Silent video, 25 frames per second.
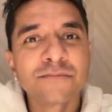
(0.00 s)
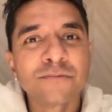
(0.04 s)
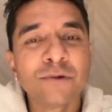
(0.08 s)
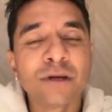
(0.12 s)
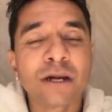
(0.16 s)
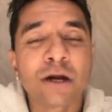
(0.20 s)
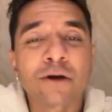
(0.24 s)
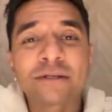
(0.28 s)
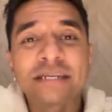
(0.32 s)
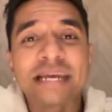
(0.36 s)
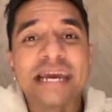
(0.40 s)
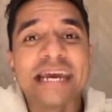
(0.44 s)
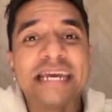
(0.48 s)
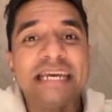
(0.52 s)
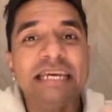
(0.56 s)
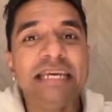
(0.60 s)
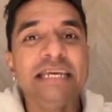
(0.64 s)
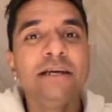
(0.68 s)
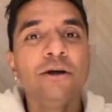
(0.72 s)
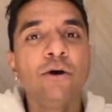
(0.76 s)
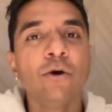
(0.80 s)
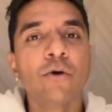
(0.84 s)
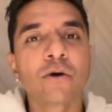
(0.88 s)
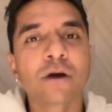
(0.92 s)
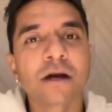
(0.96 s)
without their
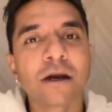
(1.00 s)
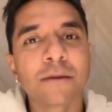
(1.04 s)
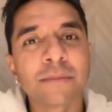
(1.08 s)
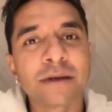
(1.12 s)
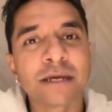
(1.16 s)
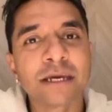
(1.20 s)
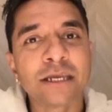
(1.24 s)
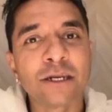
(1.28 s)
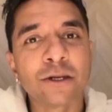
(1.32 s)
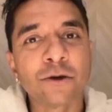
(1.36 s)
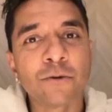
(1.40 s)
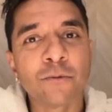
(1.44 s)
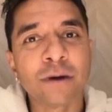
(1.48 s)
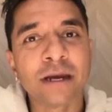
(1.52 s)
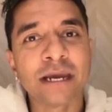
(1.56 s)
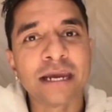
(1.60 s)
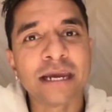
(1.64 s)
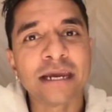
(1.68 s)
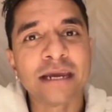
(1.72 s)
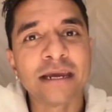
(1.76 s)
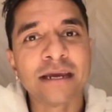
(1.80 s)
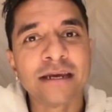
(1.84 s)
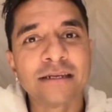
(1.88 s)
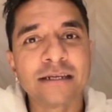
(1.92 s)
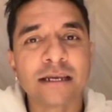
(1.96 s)
ego coming in the
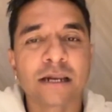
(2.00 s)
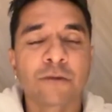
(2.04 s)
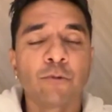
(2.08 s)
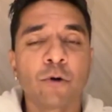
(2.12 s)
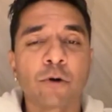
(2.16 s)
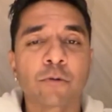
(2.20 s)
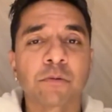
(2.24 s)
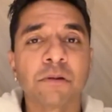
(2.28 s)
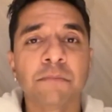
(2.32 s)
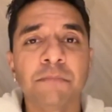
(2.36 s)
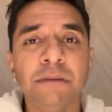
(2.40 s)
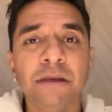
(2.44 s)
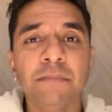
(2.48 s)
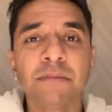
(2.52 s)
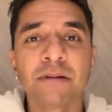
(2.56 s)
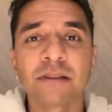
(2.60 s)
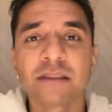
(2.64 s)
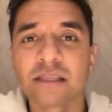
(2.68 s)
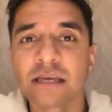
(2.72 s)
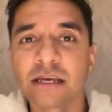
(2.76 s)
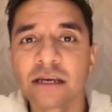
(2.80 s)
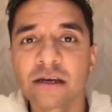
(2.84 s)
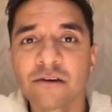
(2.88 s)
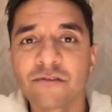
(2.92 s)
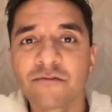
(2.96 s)
way, that what will people
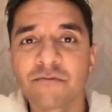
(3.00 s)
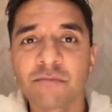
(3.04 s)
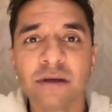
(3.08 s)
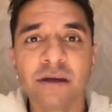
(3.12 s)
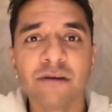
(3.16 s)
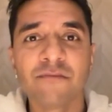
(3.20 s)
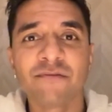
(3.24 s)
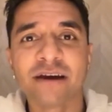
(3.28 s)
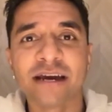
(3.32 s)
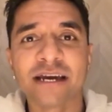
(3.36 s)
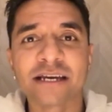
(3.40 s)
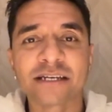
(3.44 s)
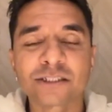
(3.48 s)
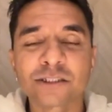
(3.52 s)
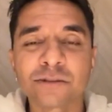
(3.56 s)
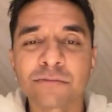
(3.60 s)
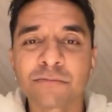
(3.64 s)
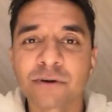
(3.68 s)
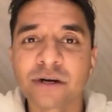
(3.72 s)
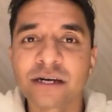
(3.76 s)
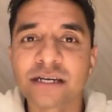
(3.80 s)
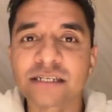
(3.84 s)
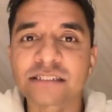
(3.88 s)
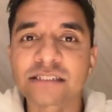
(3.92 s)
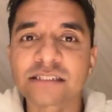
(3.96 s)
think of me if I
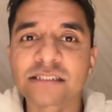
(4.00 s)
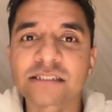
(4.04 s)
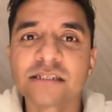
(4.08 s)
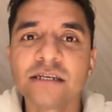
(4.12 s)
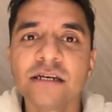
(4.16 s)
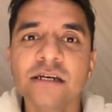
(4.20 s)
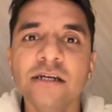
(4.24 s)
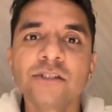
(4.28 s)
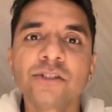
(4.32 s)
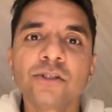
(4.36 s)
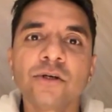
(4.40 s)
express?